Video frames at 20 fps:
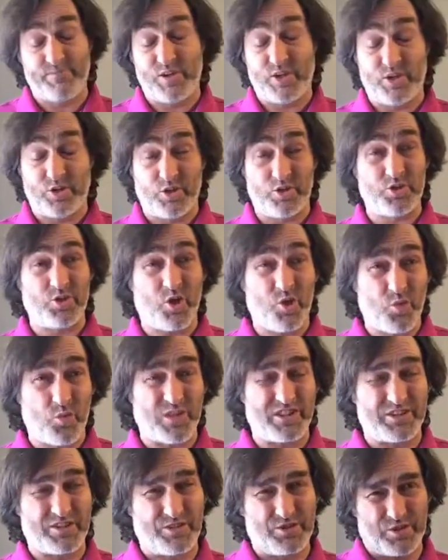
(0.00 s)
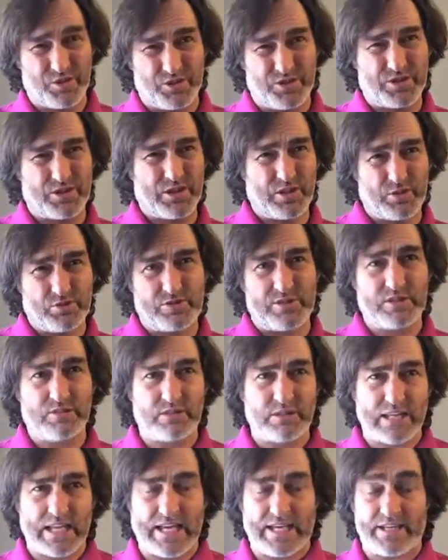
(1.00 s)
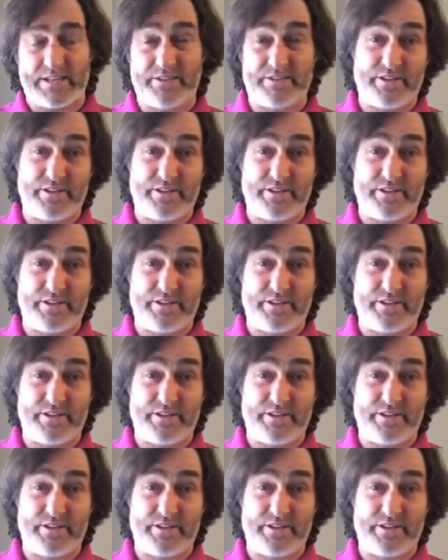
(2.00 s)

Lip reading: You don't know what church clothes look like.